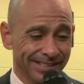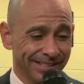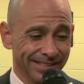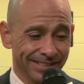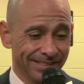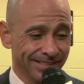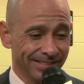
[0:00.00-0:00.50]
Uh,
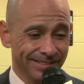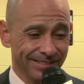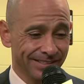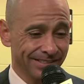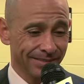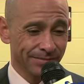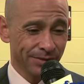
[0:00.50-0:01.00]

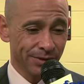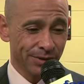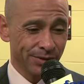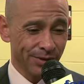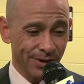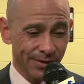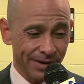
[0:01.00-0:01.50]
I'm too
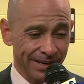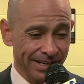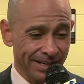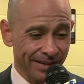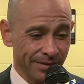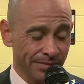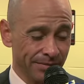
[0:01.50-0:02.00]
strong right
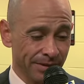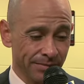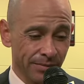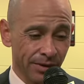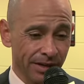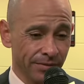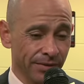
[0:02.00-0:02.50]
now. I'm, I'm
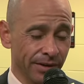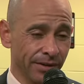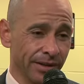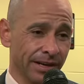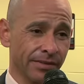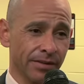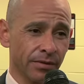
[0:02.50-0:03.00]
probably fitter
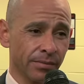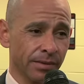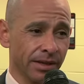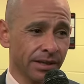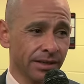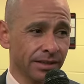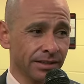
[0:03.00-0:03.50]
than I've ever
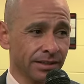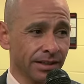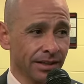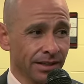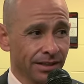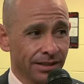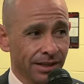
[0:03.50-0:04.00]
been, and
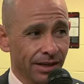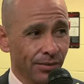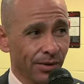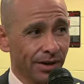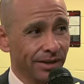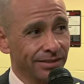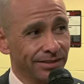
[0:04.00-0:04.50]
I
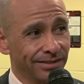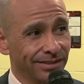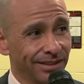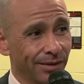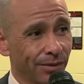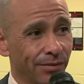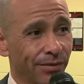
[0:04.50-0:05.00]
want to
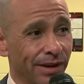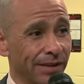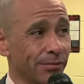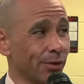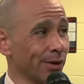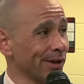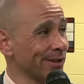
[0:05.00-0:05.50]
I want five
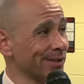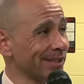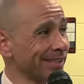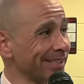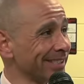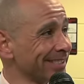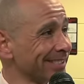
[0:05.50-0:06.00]
more years at
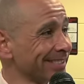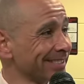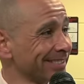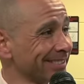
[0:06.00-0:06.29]
least.